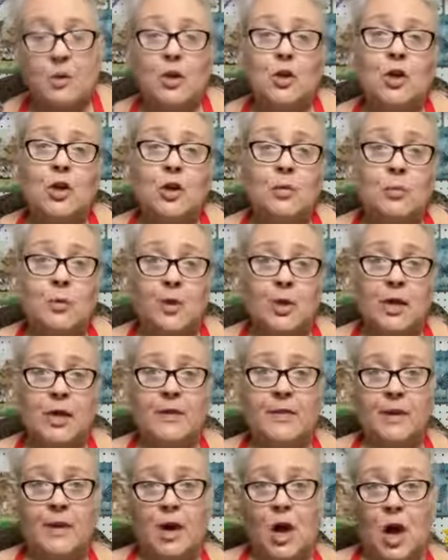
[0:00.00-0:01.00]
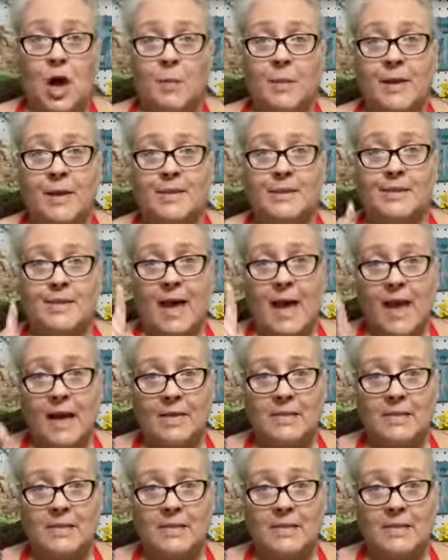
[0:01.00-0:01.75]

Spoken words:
You can put in the comments,